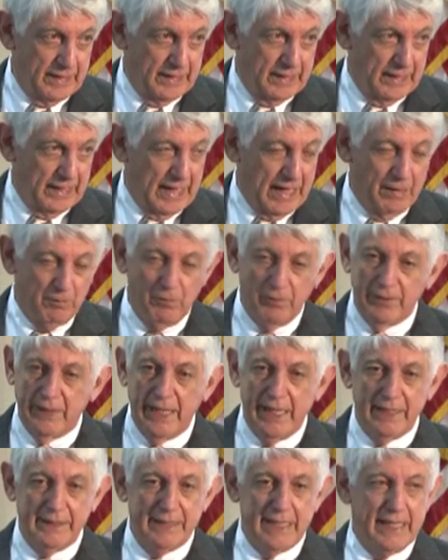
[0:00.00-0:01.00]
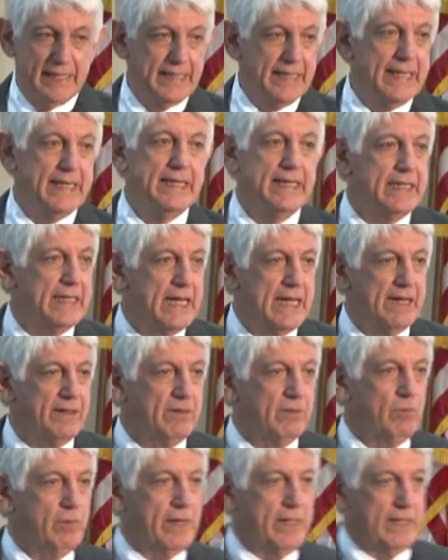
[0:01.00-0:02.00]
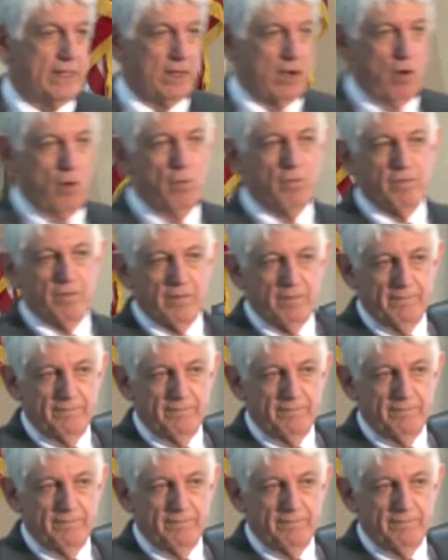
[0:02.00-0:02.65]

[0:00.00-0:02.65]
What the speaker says: I will take that any day of the week over